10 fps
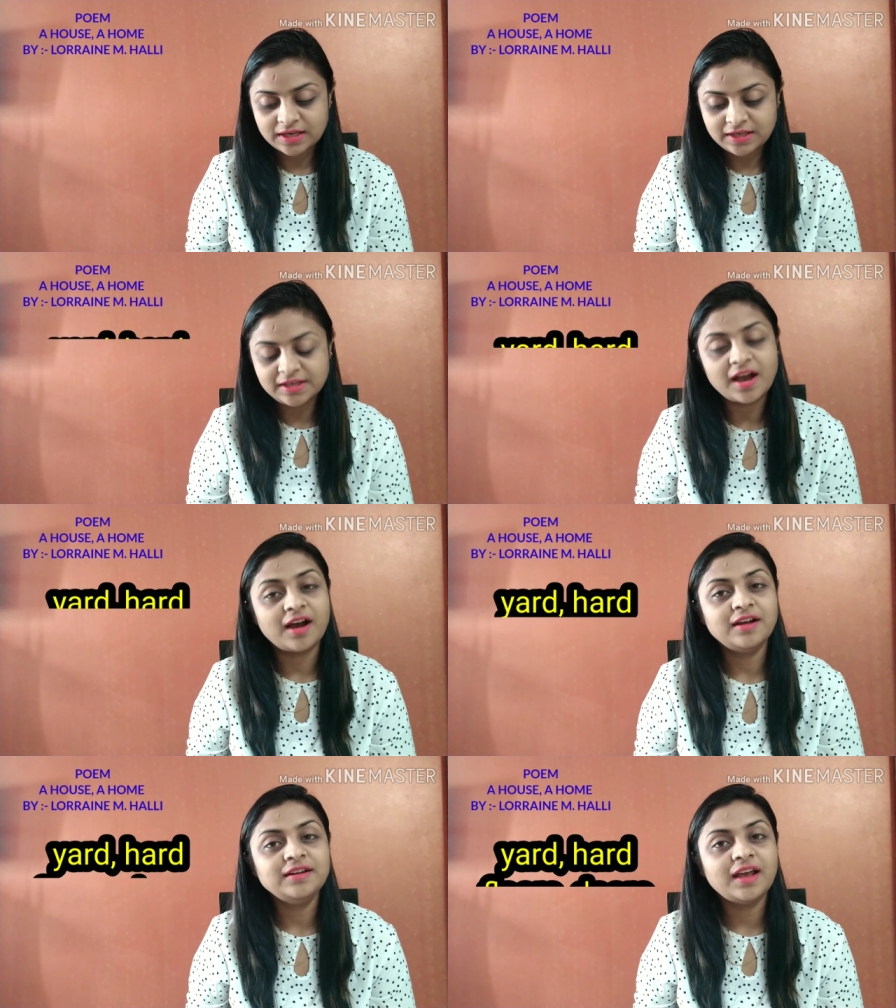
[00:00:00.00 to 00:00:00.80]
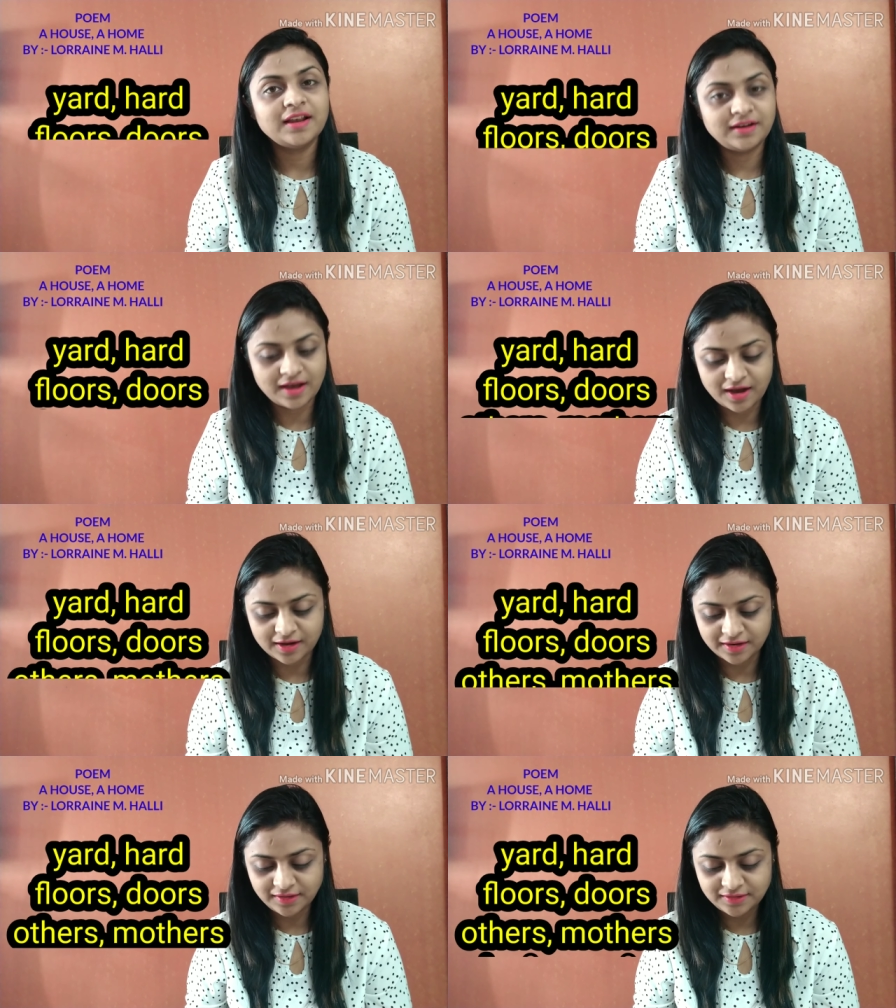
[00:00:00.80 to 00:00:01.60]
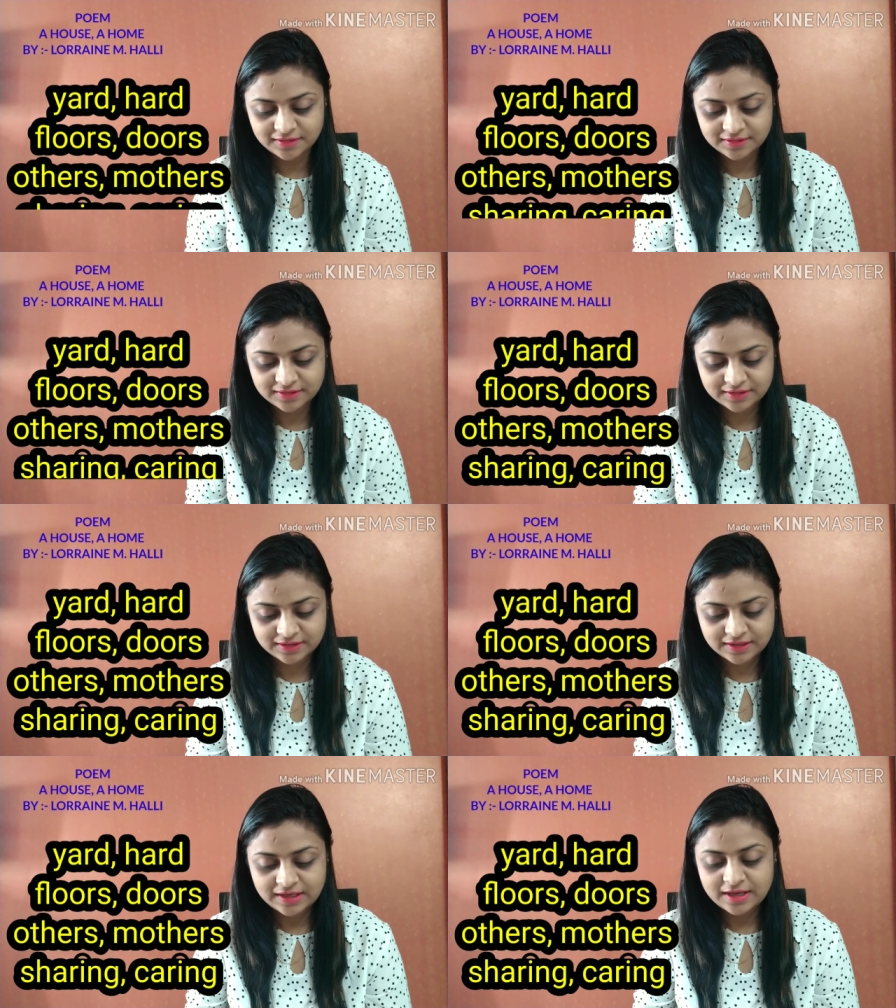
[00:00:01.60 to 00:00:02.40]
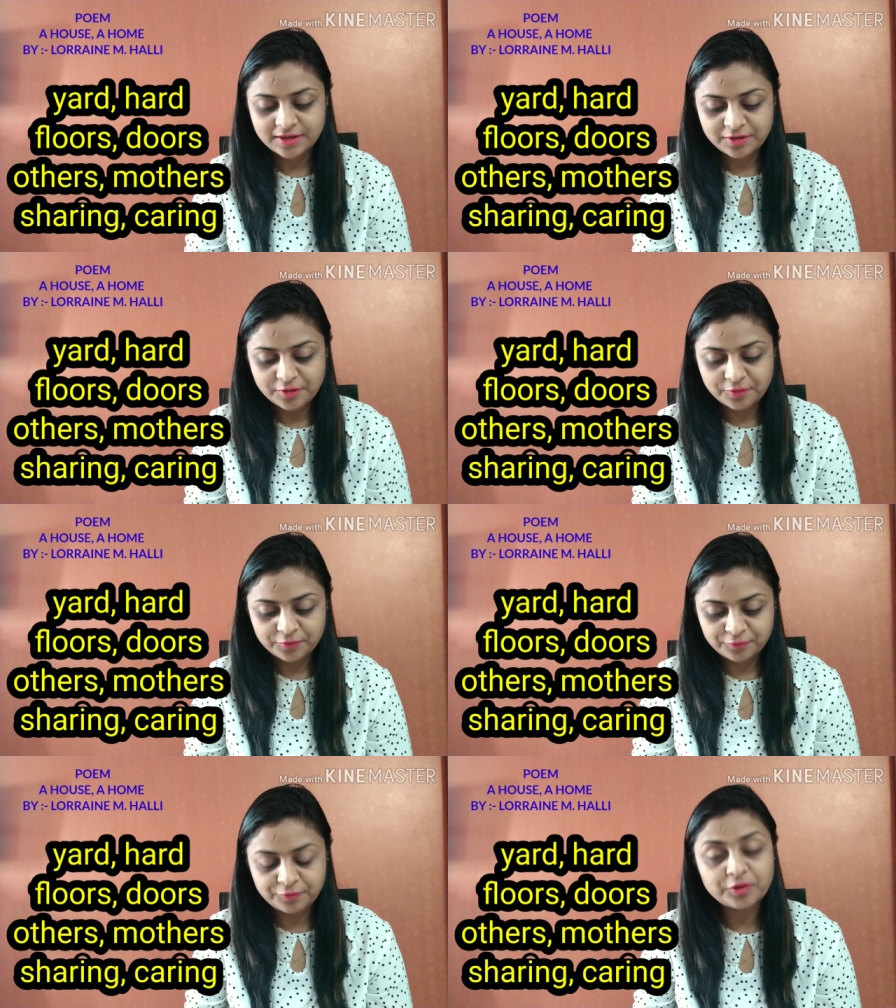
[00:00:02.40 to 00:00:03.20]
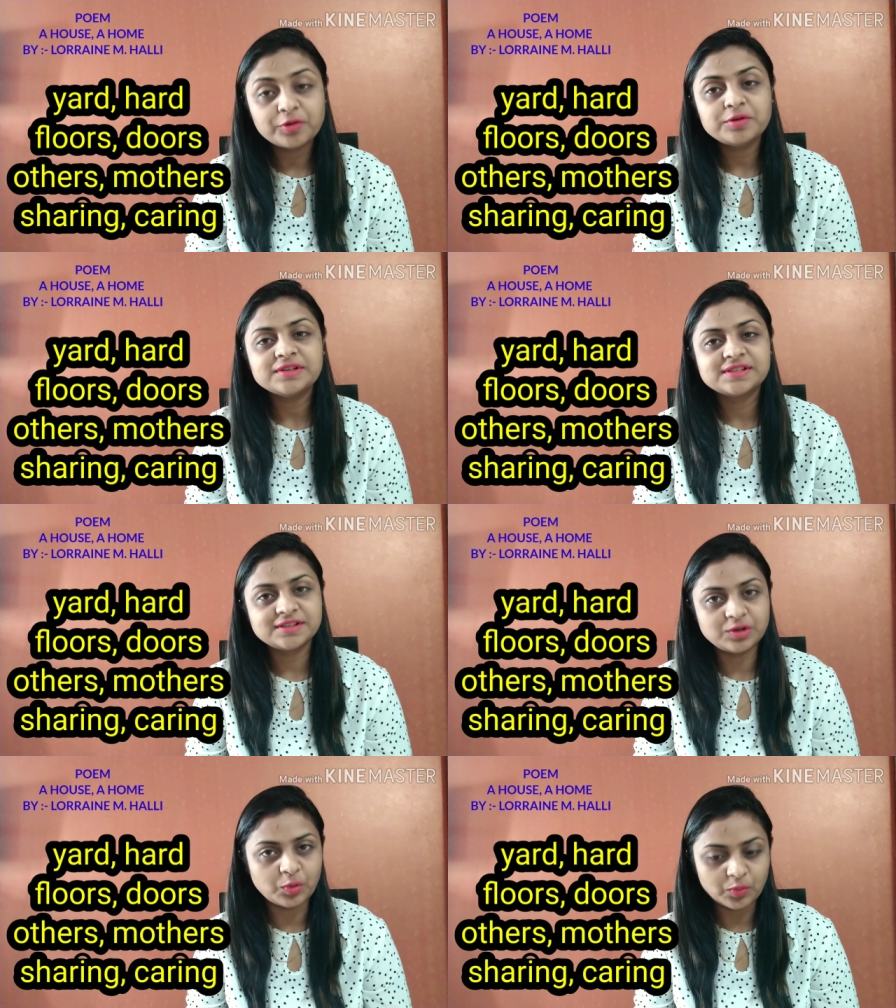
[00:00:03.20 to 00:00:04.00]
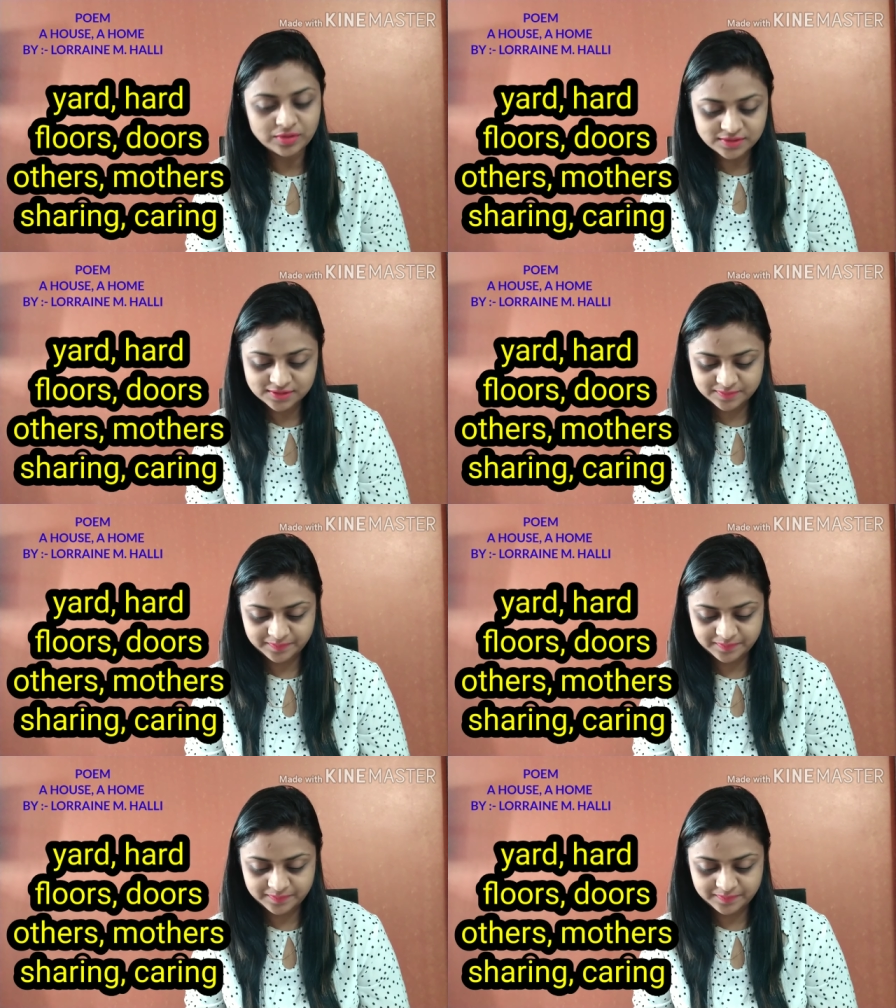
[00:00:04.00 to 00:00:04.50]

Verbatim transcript: yard and hard, floors, doors,